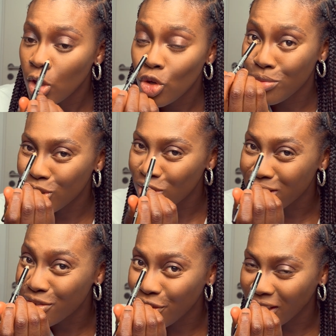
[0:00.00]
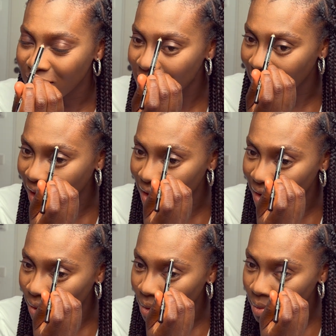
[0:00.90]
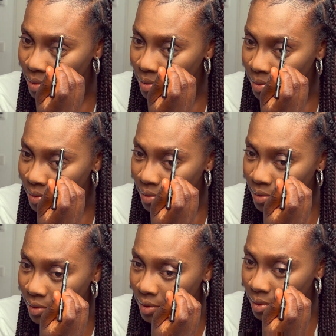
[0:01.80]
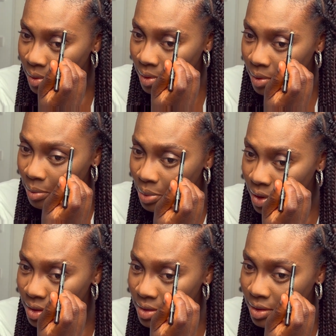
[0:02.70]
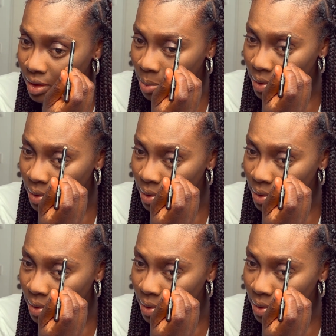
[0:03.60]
Make sure it's faint, like you don't press deep